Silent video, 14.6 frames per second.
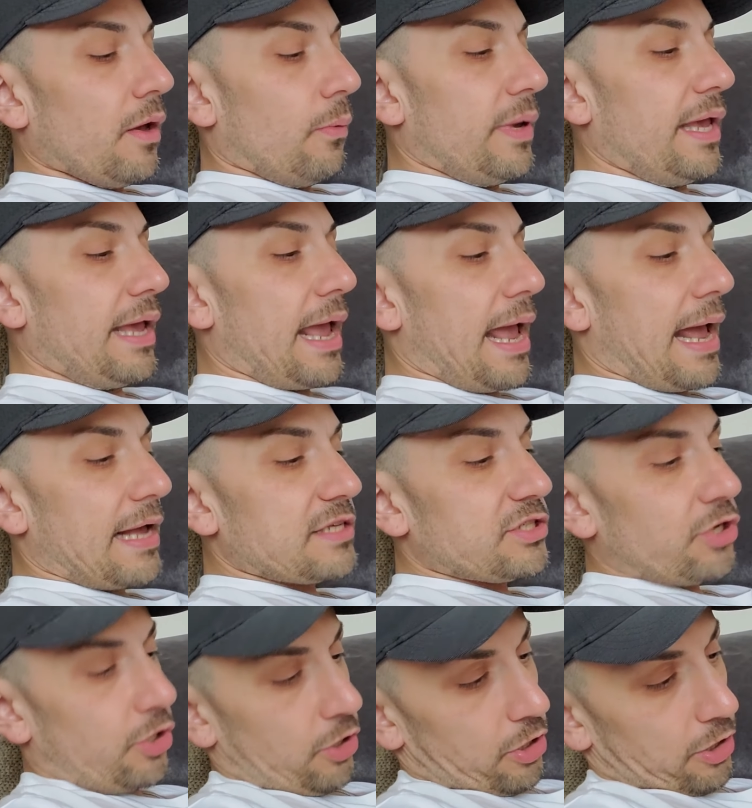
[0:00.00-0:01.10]
We asked
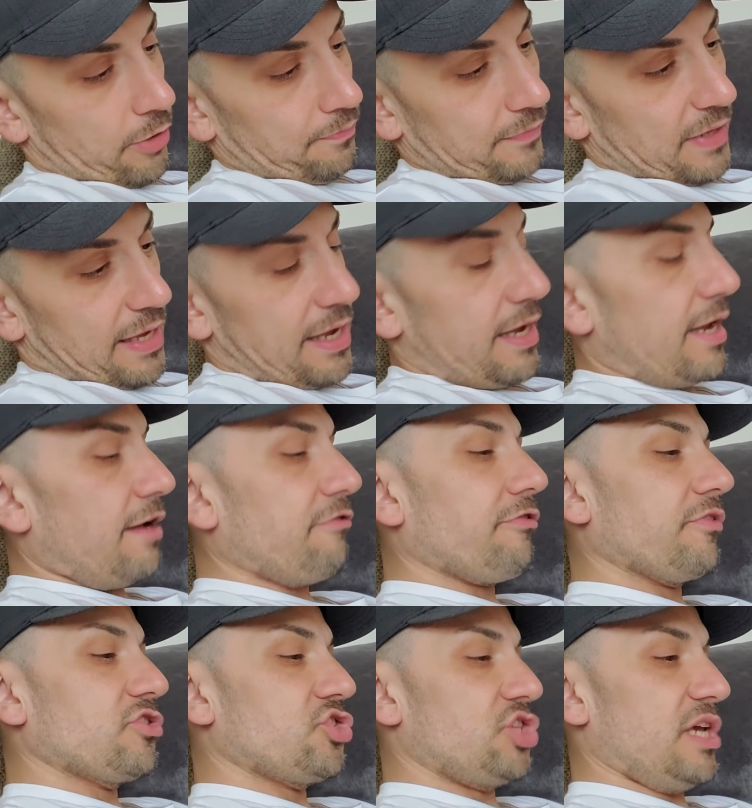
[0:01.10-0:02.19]
her if
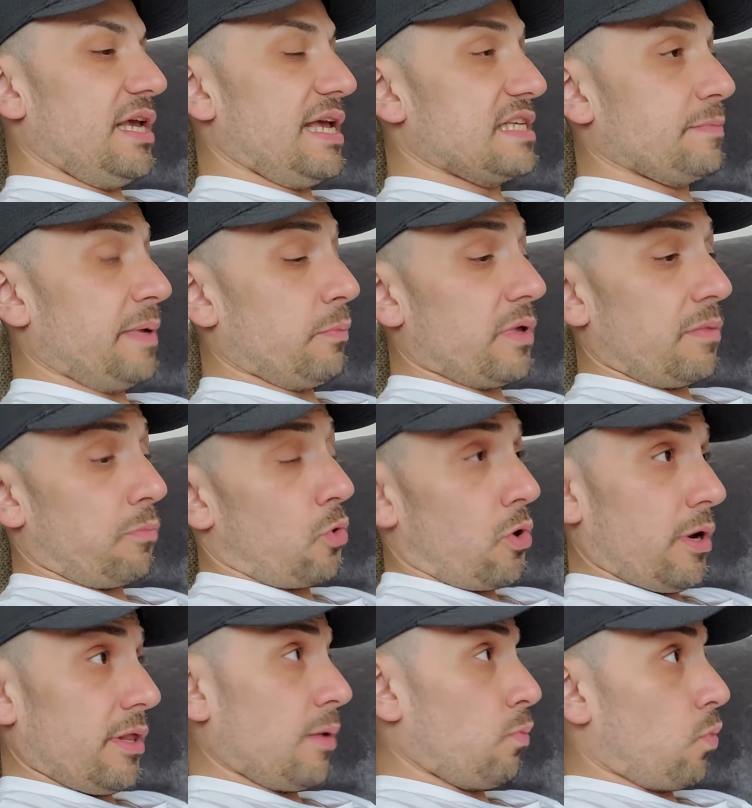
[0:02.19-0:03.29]
she has been with
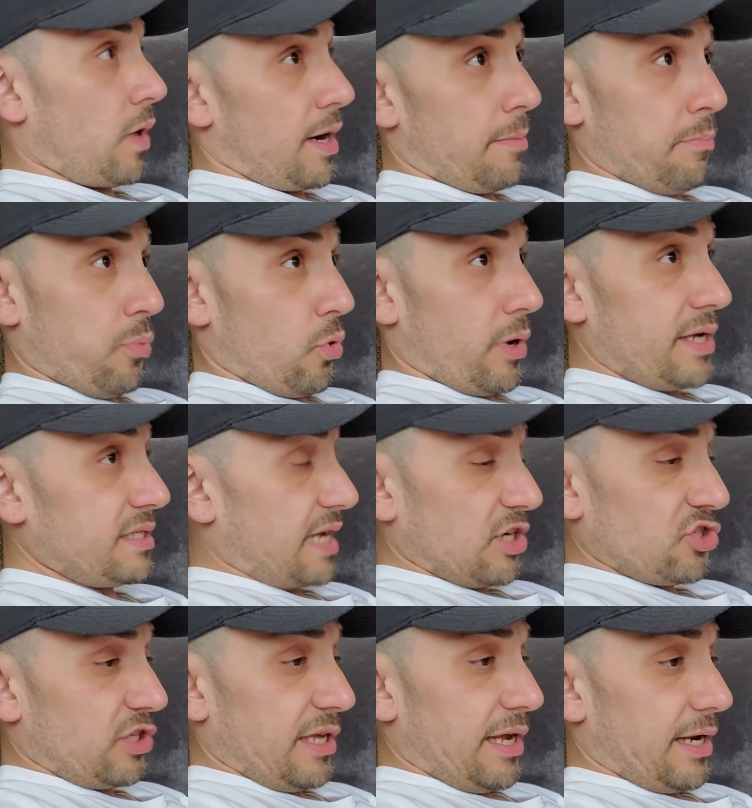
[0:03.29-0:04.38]
more than one boy
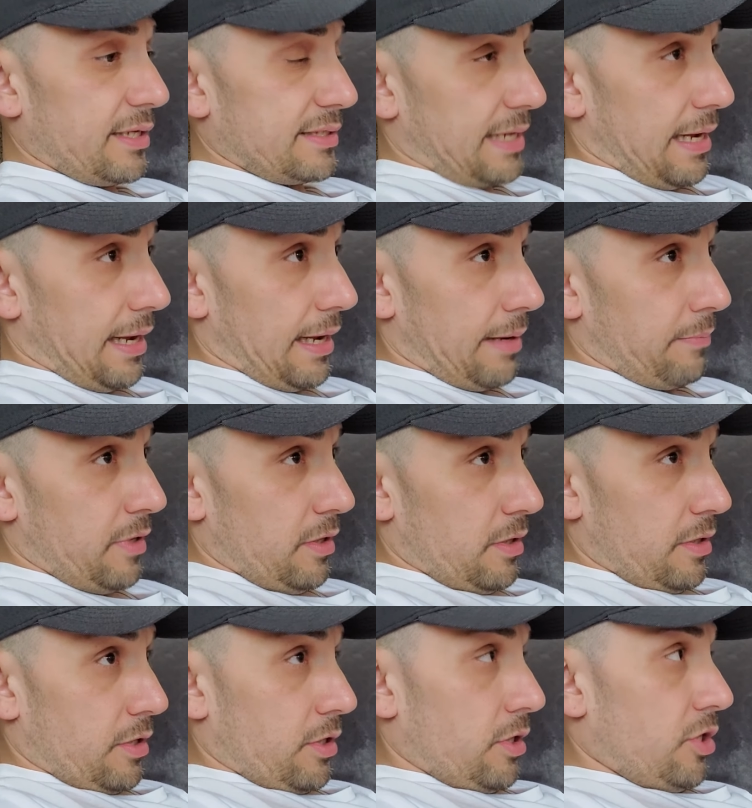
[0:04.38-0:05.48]
sexually at a time.
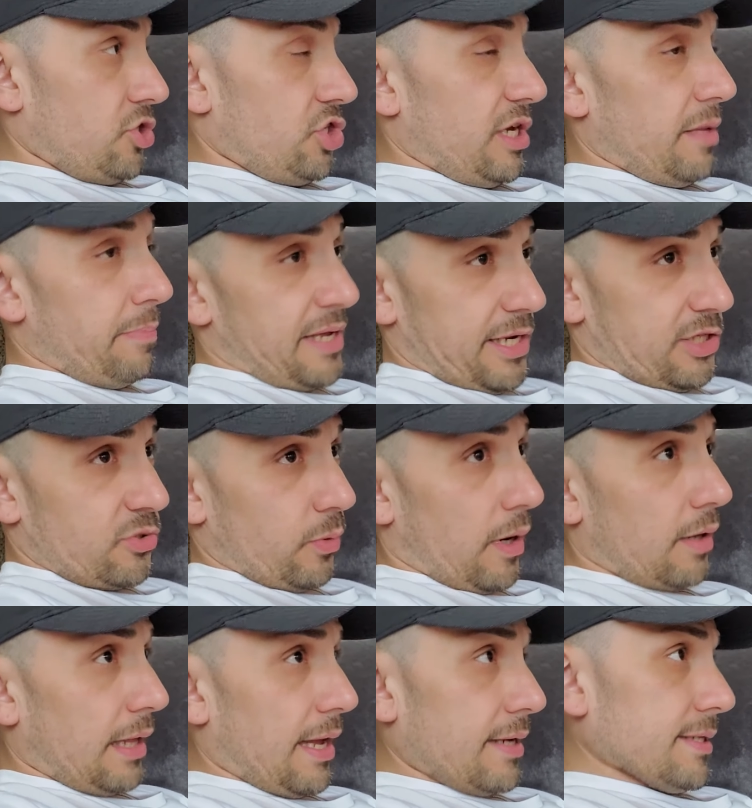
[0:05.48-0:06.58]
She admitted to our
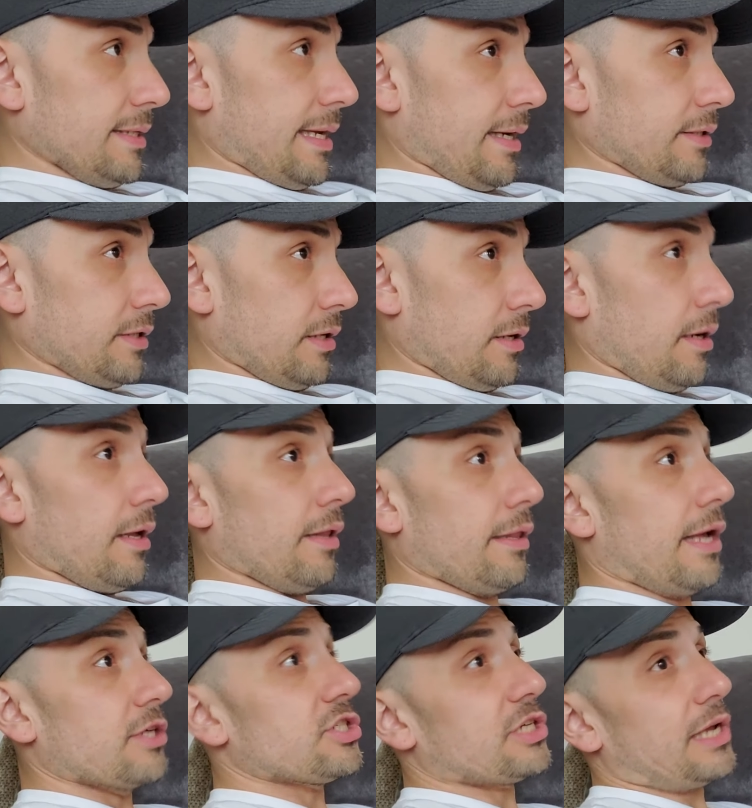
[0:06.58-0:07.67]
lie detector
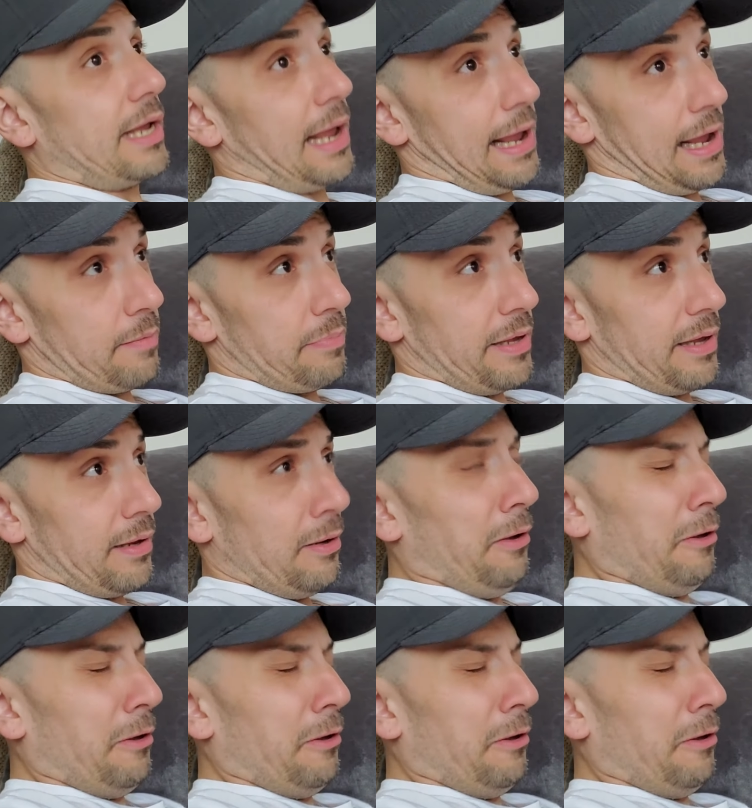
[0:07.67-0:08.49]
that she had been.